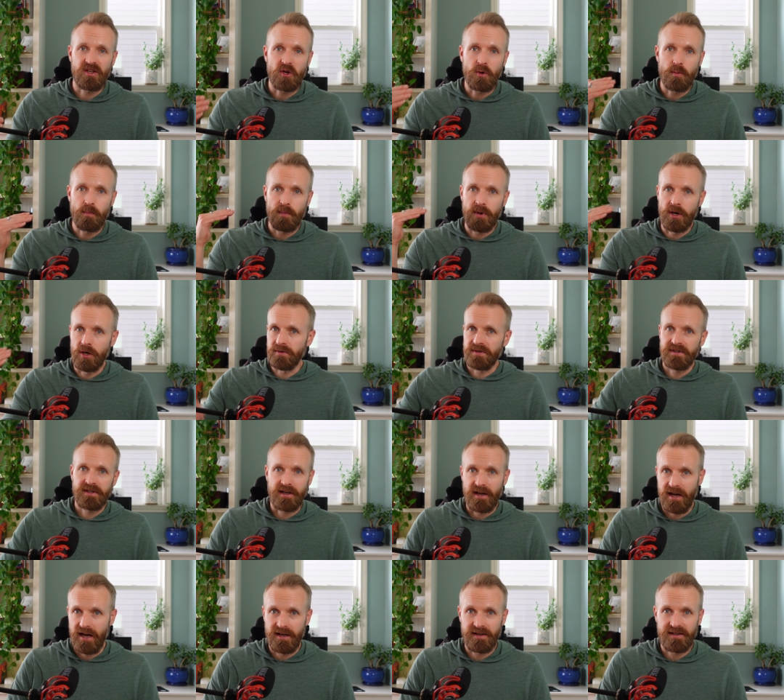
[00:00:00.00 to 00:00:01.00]
you post
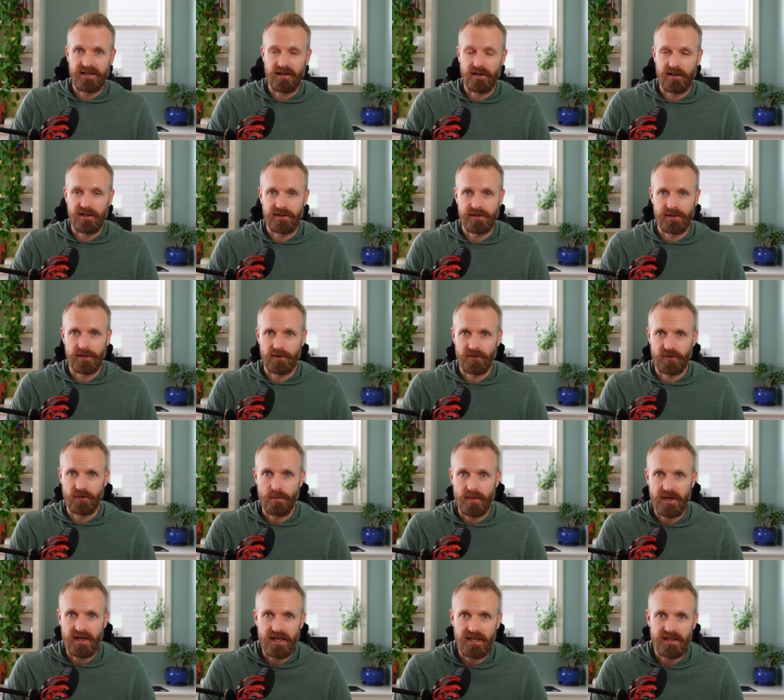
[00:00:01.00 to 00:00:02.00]
content on social
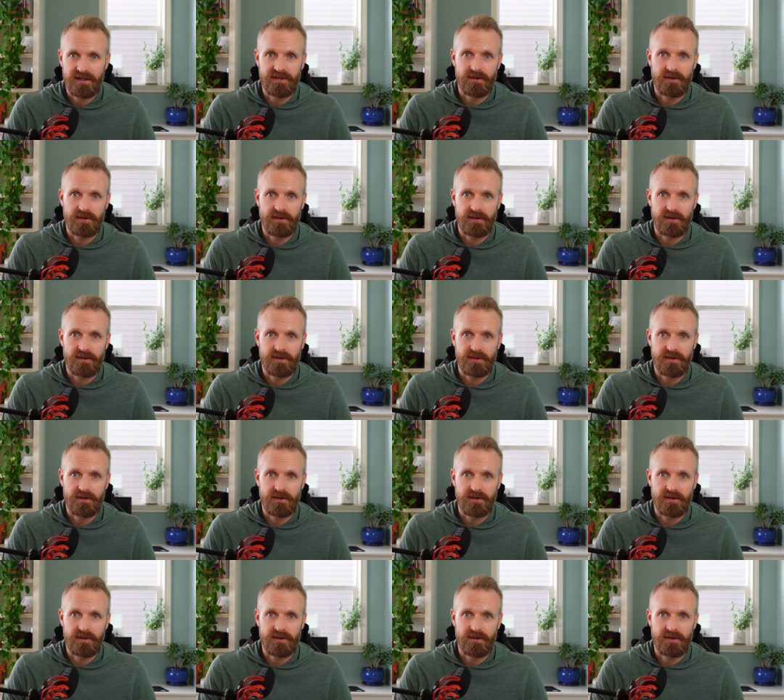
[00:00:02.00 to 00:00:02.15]
media,